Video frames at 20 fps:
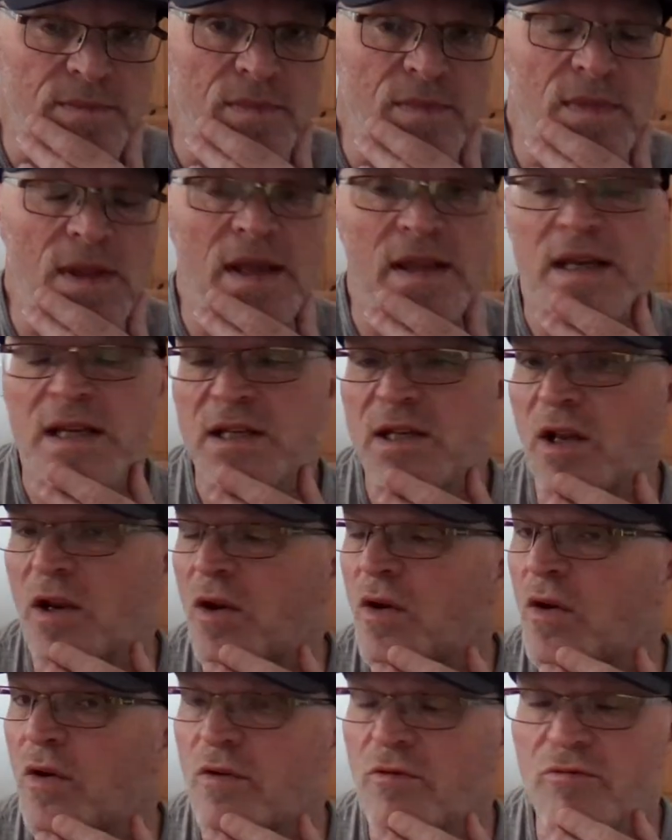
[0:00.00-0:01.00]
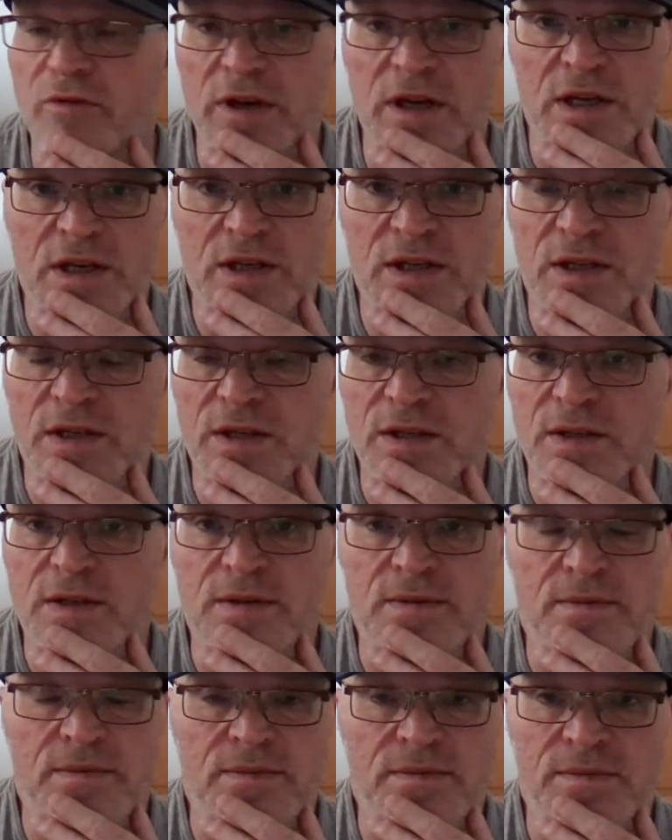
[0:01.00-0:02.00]
Now, there's a lot of
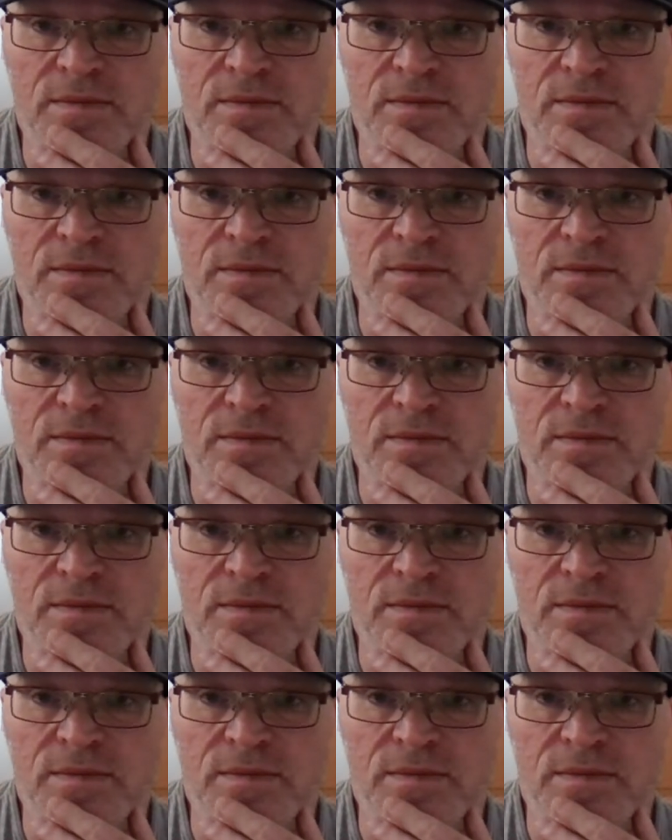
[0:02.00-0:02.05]
reasons.